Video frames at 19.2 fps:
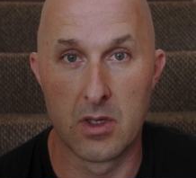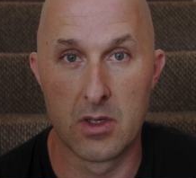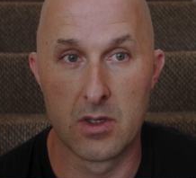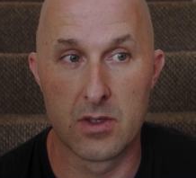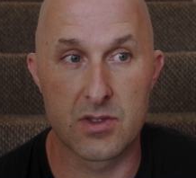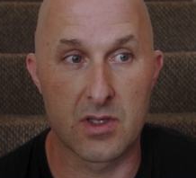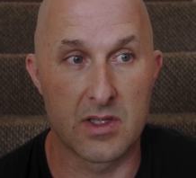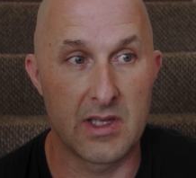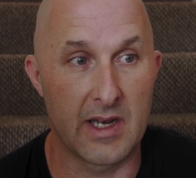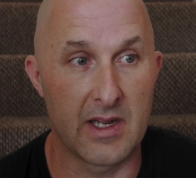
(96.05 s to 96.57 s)

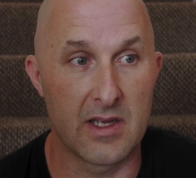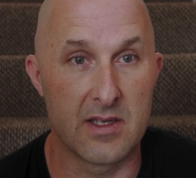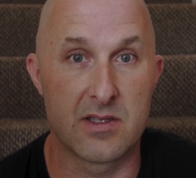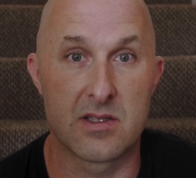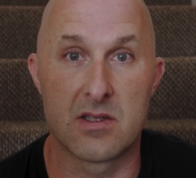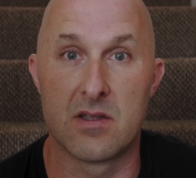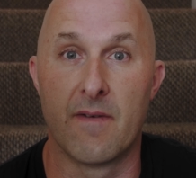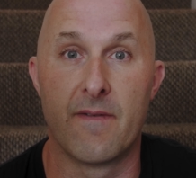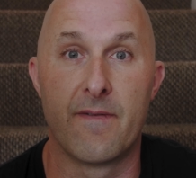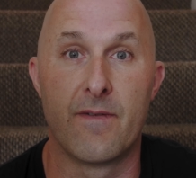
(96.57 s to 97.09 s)
So that is
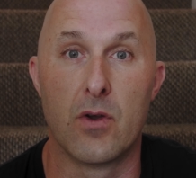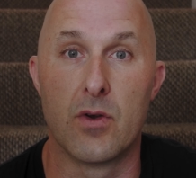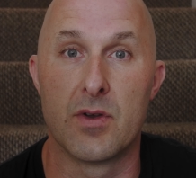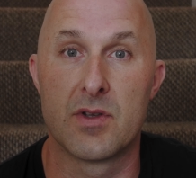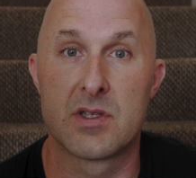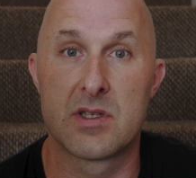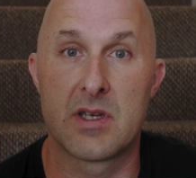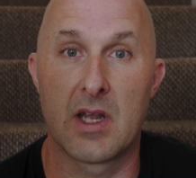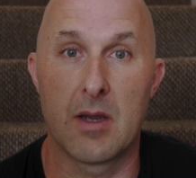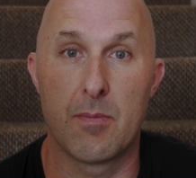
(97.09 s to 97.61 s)
the
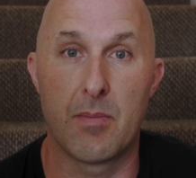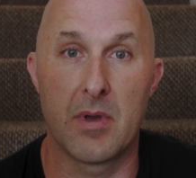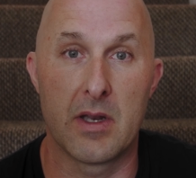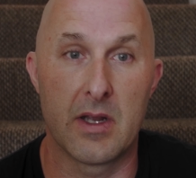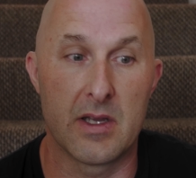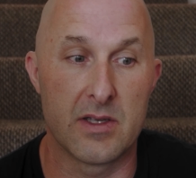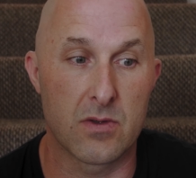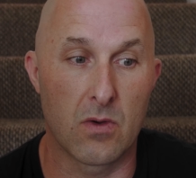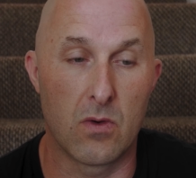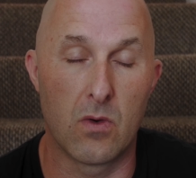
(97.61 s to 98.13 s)
first tip. It
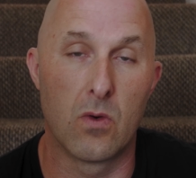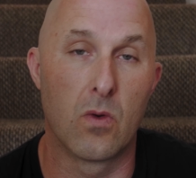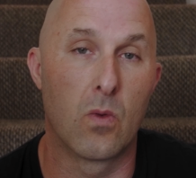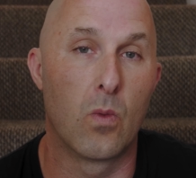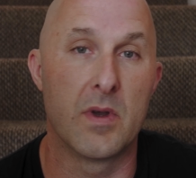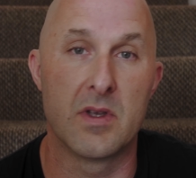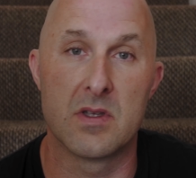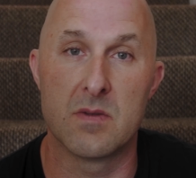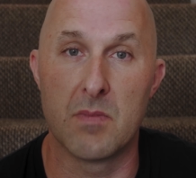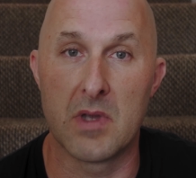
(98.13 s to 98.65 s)
is
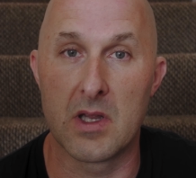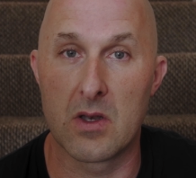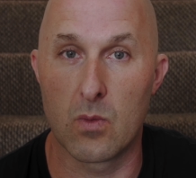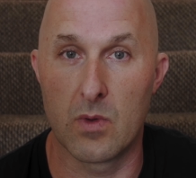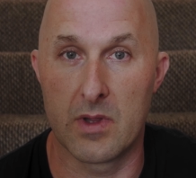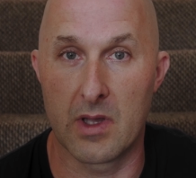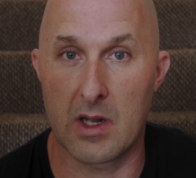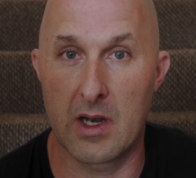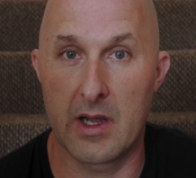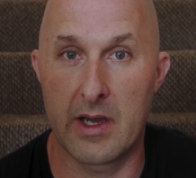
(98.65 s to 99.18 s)
always meet with
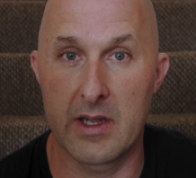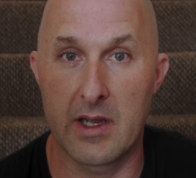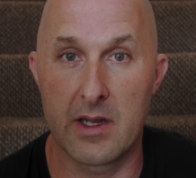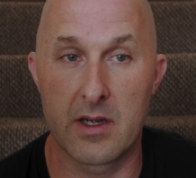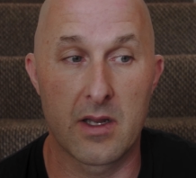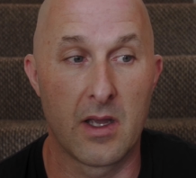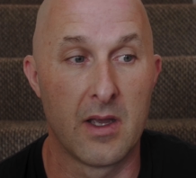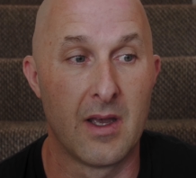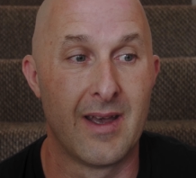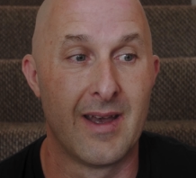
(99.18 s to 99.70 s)
a client